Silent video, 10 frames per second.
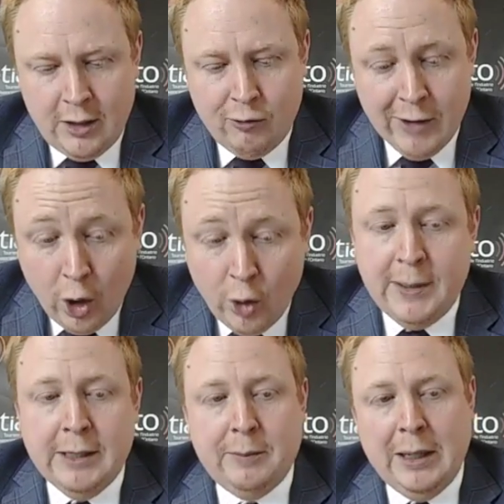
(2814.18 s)

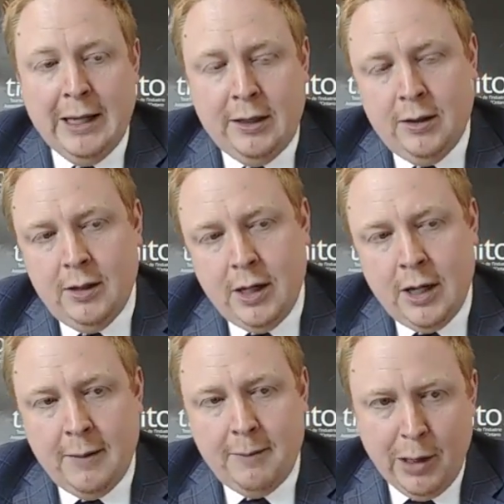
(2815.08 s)
reopening plan
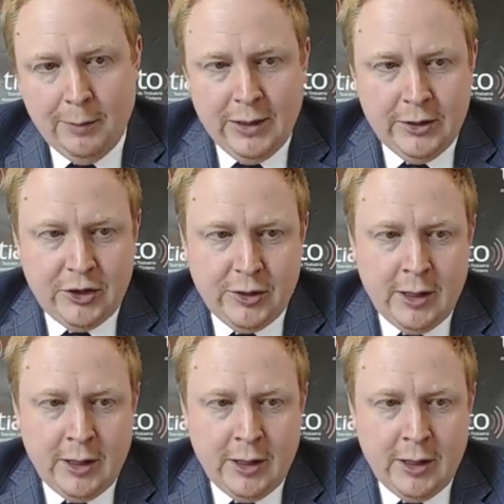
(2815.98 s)
published